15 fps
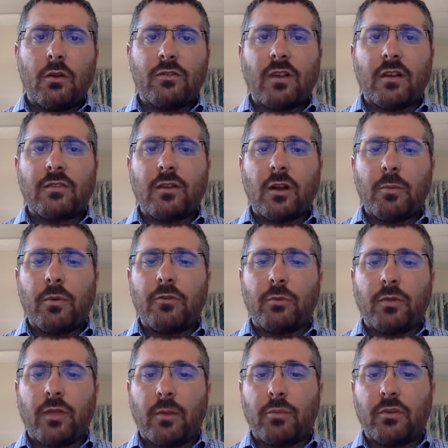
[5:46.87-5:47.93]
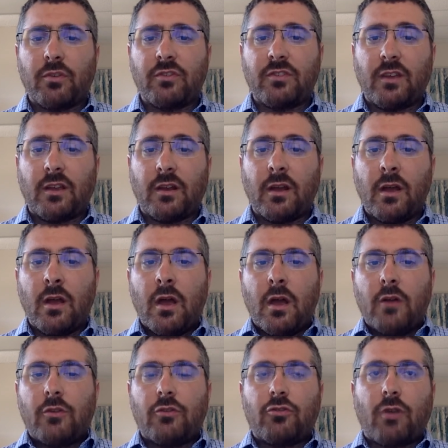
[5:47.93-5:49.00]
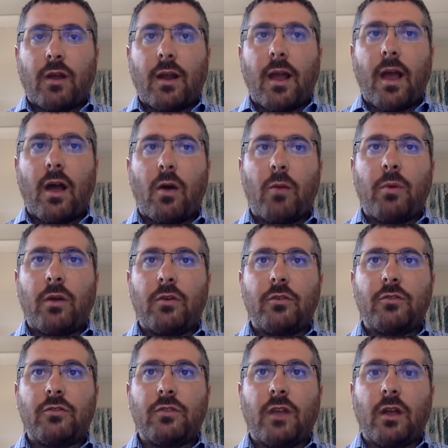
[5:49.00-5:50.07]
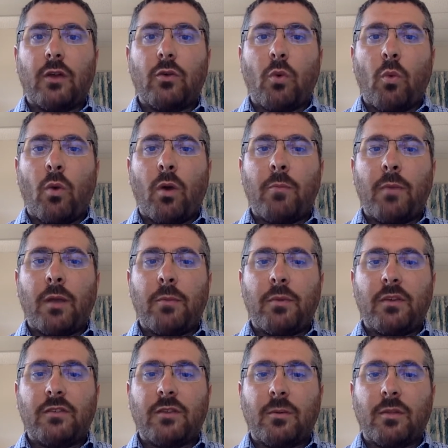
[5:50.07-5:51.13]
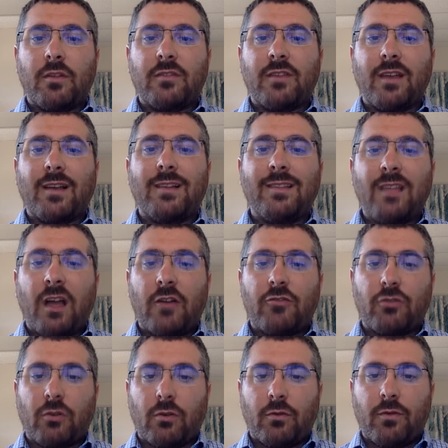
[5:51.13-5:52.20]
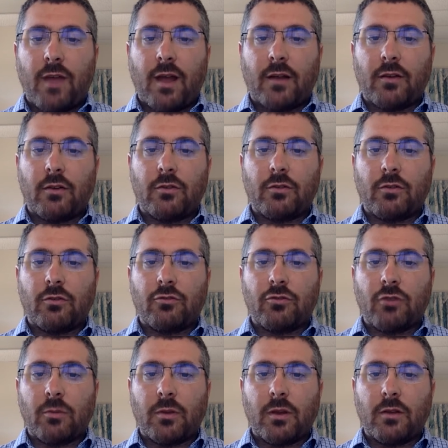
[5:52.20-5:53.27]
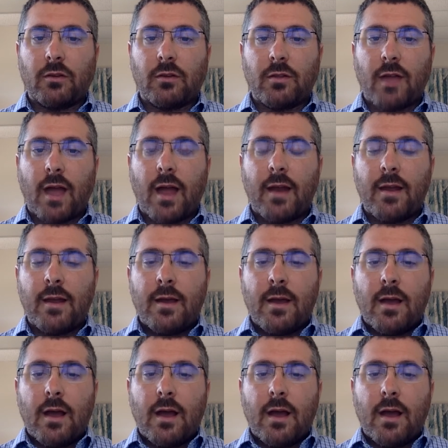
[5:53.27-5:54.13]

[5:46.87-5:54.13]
a sex therapist will then proceed to try to help understand what might be some of the psychological factors contributing to that.